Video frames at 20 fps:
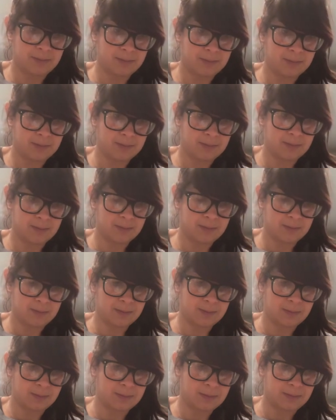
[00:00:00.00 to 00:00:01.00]

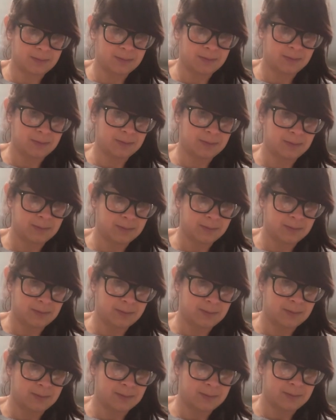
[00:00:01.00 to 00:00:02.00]

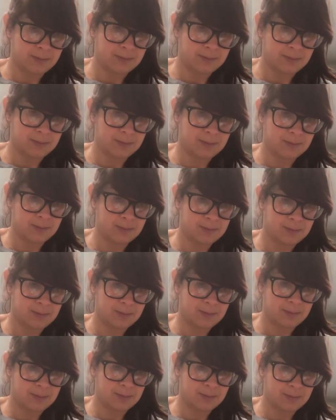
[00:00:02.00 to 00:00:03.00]

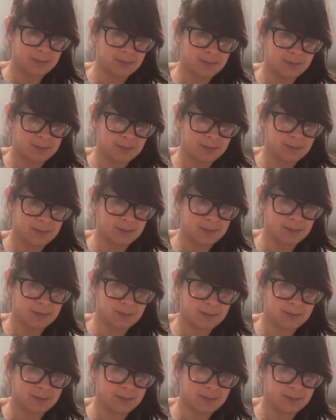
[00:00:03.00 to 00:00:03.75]
[no speech]